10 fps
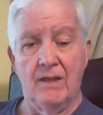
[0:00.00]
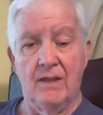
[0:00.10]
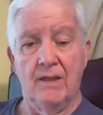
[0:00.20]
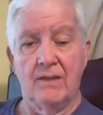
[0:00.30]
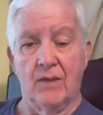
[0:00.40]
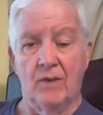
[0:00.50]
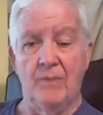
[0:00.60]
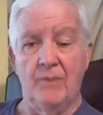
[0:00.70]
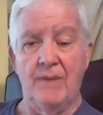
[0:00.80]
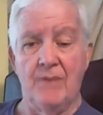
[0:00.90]
There will
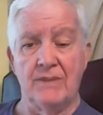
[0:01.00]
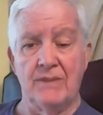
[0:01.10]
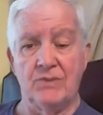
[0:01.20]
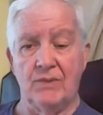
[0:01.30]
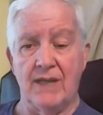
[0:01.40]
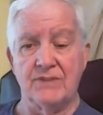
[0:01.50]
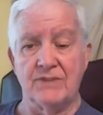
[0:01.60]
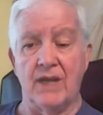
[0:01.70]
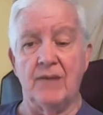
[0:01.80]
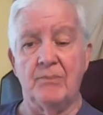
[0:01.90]
be moments when I
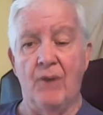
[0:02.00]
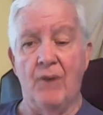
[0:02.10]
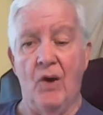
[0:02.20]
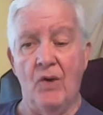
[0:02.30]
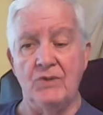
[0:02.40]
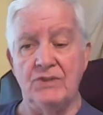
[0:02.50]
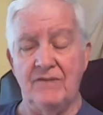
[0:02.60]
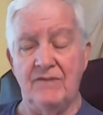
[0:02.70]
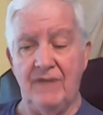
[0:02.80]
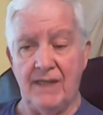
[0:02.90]
say pause the
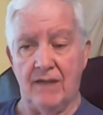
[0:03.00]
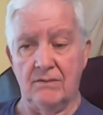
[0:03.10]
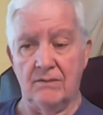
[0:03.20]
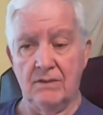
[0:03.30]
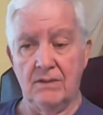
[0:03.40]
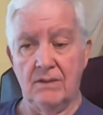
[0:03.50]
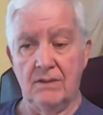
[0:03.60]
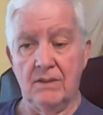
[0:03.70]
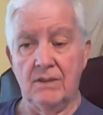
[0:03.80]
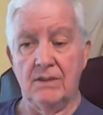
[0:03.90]
video.
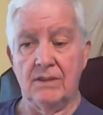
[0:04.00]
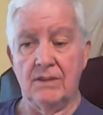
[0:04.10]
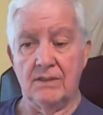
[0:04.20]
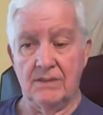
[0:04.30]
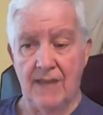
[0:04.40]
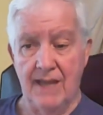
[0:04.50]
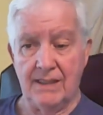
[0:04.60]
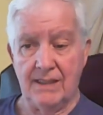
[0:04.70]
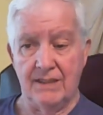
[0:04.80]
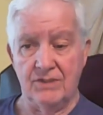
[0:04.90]
That
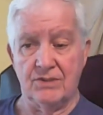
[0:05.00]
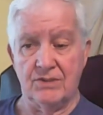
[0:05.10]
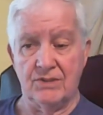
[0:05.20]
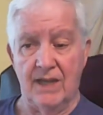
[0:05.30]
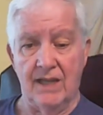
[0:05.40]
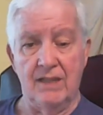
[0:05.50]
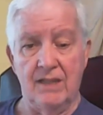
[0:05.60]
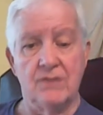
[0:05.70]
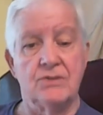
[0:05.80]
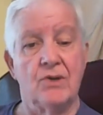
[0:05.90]
is to say,
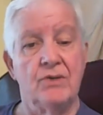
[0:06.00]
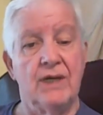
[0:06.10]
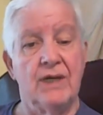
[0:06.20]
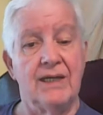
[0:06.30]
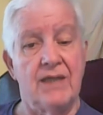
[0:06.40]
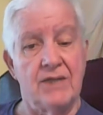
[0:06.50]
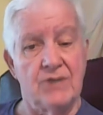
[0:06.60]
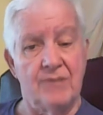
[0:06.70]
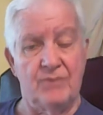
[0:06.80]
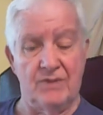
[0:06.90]
so you can catch
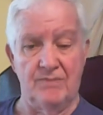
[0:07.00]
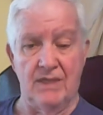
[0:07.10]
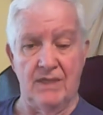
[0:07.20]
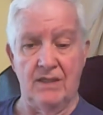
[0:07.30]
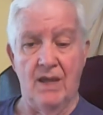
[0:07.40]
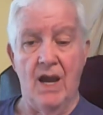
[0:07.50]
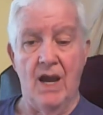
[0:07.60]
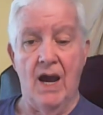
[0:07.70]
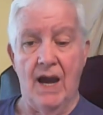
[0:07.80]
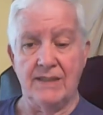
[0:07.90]
up with me.
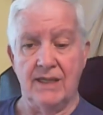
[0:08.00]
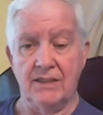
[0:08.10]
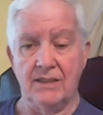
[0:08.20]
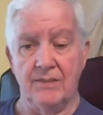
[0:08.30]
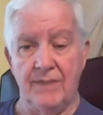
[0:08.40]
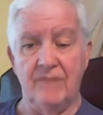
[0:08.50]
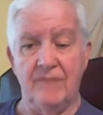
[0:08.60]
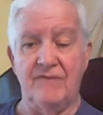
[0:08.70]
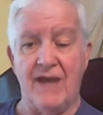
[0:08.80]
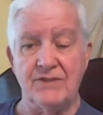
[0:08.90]
I tend to be
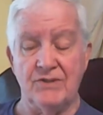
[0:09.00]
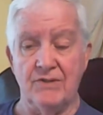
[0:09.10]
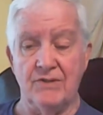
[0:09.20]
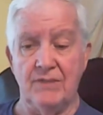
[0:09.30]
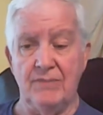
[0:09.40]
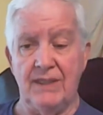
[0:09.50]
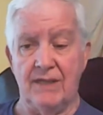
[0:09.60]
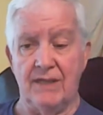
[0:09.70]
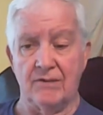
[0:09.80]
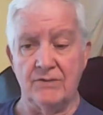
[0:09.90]
faster than
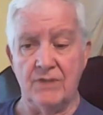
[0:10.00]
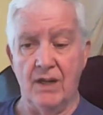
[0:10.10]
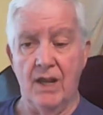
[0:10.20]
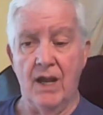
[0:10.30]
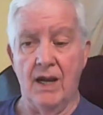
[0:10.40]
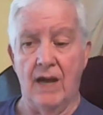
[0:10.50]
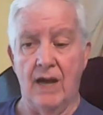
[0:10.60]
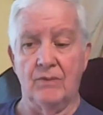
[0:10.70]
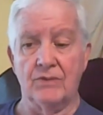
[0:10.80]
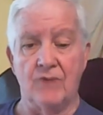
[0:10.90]
beginners, and I
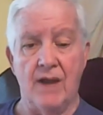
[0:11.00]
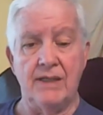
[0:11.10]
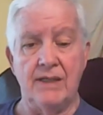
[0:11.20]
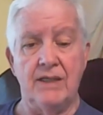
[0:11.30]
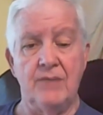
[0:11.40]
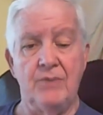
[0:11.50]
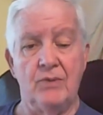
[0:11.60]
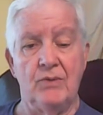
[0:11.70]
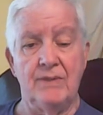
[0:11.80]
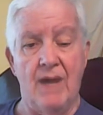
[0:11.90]
will try to keep
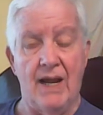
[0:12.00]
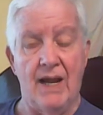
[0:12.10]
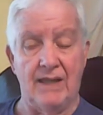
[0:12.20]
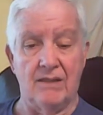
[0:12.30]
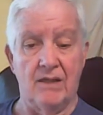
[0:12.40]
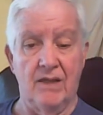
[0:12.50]
you in mind.